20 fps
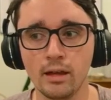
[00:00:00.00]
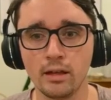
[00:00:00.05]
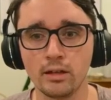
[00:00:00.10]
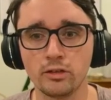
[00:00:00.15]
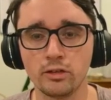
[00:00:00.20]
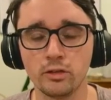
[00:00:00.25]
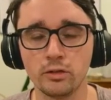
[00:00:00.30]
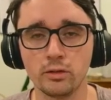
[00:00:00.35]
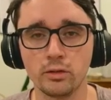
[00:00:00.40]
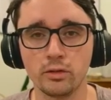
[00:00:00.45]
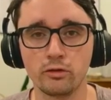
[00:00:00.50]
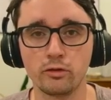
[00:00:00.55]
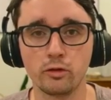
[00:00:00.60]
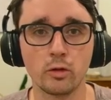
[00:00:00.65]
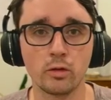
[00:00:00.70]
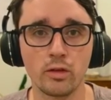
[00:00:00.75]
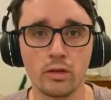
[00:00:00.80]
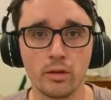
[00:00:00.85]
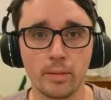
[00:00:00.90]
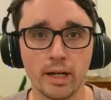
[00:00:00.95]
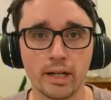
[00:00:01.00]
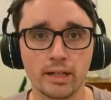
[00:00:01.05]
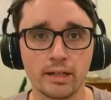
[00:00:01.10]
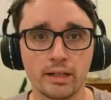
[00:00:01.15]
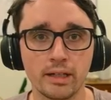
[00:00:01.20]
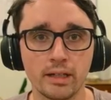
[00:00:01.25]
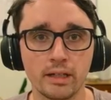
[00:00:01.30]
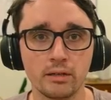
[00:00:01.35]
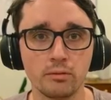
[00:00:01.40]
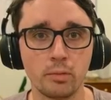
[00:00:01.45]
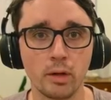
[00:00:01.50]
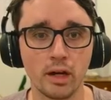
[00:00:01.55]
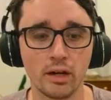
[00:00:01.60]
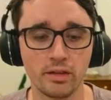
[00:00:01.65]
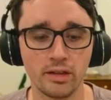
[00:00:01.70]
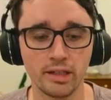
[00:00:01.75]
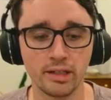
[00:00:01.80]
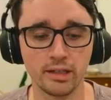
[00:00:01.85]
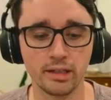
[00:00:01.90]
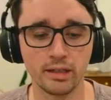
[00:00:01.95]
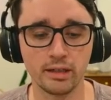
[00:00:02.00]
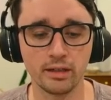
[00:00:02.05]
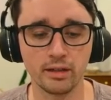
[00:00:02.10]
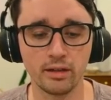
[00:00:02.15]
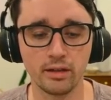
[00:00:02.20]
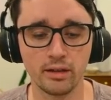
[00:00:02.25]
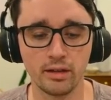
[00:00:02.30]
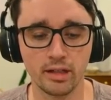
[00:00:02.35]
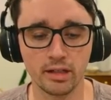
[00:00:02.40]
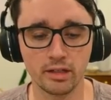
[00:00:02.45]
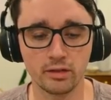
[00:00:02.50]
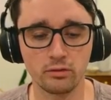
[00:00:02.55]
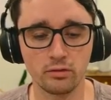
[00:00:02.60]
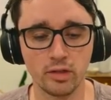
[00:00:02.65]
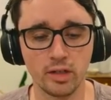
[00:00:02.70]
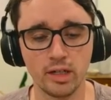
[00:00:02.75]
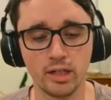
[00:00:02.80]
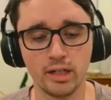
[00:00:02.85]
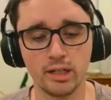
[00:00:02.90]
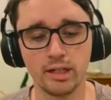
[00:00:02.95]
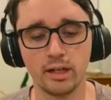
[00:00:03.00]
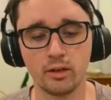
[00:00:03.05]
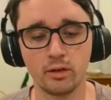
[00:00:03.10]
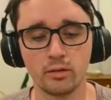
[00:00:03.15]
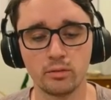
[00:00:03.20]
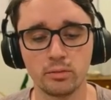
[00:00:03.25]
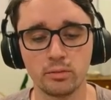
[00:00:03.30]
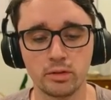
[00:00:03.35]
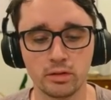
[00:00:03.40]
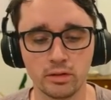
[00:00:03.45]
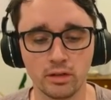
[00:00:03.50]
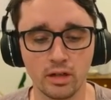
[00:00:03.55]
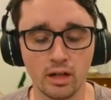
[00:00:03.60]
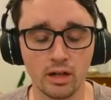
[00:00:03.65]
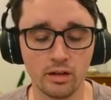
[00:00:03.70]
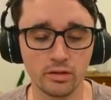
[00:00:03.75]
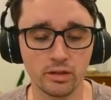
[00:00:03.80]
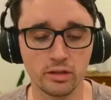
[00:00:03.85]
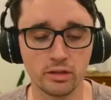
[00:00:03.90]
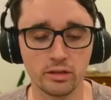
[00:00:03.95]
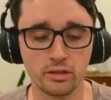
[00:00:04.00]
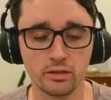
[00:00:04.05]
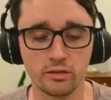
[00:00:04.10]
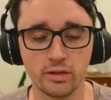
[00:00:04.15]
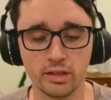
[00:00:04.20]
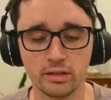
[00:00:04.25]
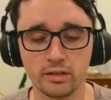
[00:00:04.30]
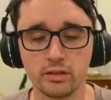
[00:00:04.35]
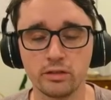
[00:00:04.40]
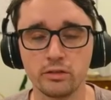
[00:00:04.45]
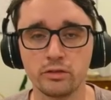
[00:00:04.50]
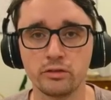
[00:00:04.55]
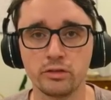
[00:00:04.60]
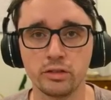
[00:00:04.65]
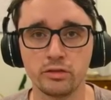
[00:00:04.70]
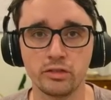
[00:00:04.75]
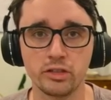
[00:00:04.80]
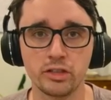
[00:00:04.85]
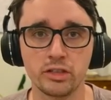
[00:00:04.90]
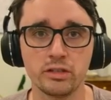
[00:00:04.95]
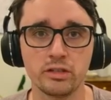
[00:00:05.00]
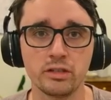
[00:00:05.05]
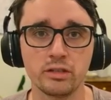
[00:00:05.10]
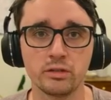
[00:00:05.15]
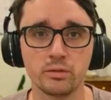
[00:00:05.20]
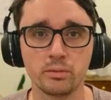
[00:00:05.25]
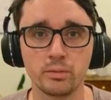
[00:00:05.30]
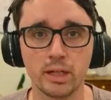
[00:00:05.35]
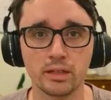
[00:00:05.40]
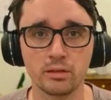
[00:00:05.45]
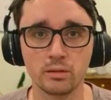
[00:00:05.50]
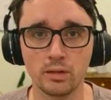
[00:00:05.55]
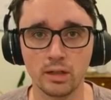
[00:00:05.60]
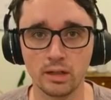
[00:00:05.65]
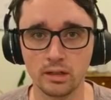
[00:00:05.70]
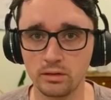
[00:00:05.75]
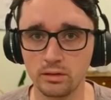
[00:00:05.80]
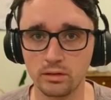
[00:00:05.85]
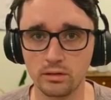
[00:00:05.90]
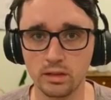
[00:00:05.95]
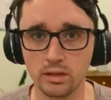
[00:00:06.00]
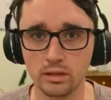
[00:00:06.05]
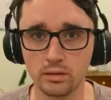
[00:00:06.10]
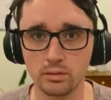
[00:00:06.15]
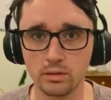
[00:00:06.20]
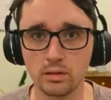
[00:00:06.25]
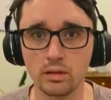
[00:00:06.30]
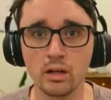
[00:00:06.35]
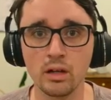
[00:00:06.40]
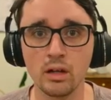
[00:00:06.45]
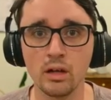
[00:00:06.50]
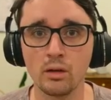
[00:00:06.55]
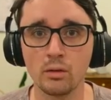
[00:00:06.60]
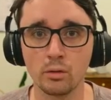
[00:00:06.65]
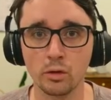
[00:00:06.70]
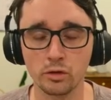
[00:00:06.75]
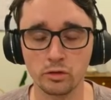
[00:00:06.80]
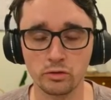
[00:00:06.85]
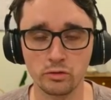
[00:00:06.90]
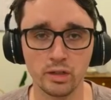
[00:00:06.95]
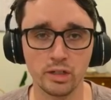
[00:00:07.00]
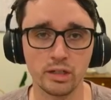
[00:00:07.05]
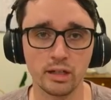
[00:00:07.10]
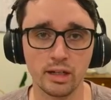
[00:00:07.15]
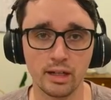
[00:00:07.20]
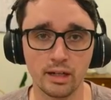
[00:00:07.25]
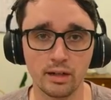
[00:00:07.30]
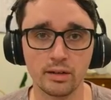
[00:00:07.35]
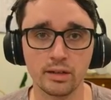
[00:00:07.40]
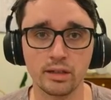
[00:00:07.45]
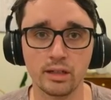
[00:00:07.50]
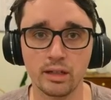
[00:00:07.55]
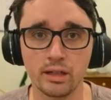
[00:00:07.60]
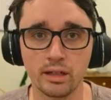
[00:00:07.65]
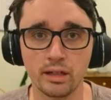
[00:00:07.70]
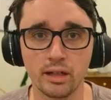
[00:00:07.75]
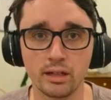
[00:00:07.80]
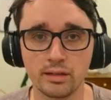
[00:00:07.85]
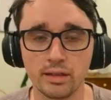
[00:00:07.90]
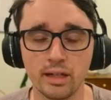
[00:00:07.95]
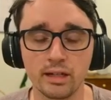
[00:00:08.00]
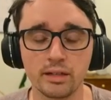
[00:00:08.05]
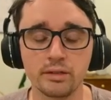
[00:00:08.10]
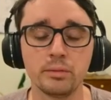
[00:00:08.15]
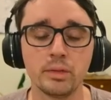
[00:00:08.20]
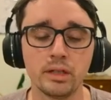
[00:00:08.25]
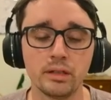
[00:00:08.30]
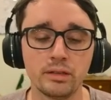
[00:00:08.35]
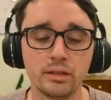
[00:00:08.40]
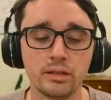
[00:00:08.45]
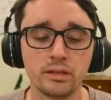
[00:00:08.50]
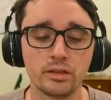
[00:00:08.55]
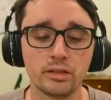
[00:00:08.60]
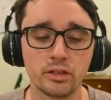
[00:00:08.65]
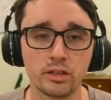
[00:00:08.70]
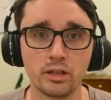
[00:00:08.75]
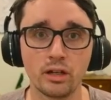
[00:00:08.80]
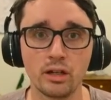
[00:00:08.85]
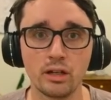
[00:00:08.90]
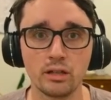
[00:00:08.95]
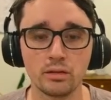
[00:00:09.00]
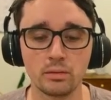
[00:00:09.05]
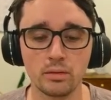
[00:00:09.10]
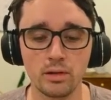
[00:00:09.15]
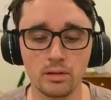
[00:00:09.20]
four at the back again, but I think this really helps cover the defensive deficiencies of Masuaku and Cresswell, whilst really allowing their attacking abilities to shine as well.